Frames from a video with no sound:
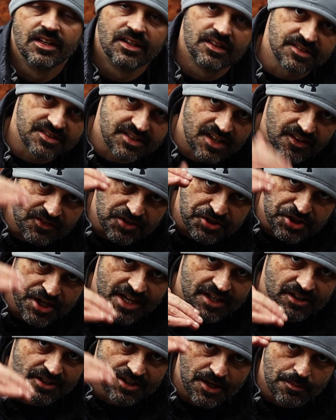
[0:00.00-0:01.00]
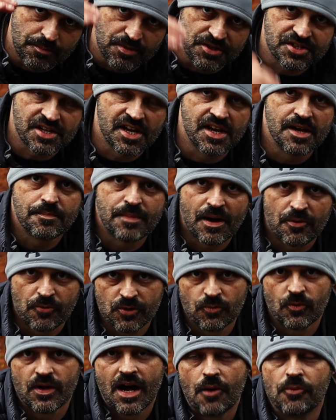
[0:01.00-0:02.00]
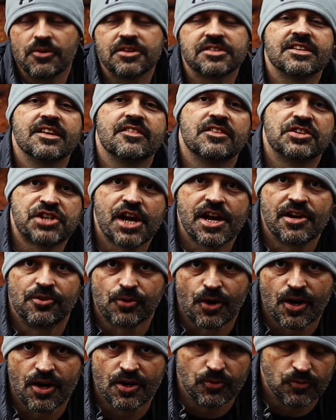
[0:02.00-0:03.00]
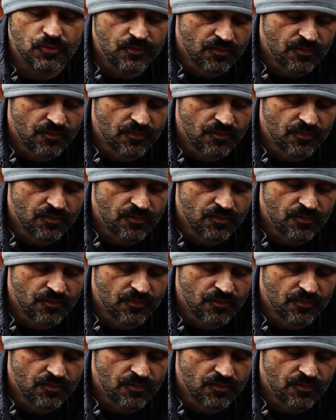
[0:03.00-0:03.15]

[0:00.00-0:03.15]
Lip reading: Let's get the channel numbers up. I want to see the channel grow.